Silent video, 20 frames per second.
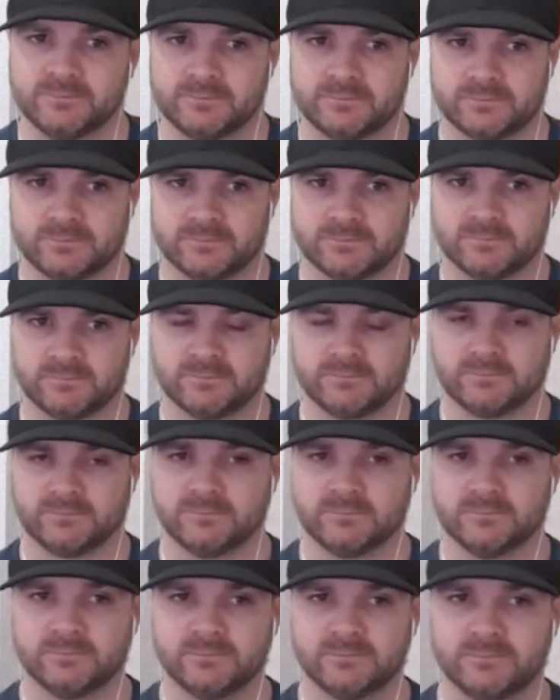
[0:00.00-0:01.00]

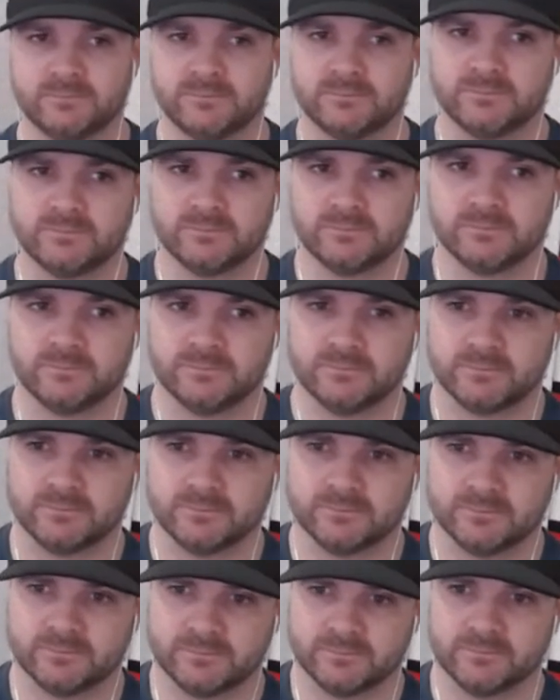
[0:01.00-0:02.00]

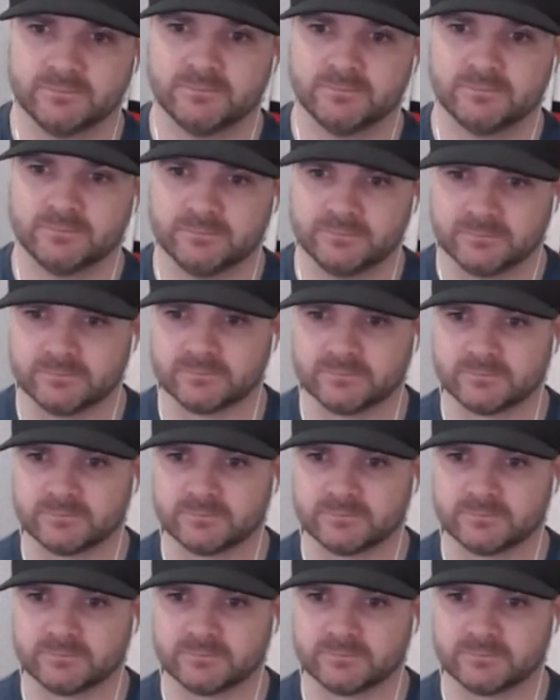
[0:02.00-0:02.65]
(not speaking)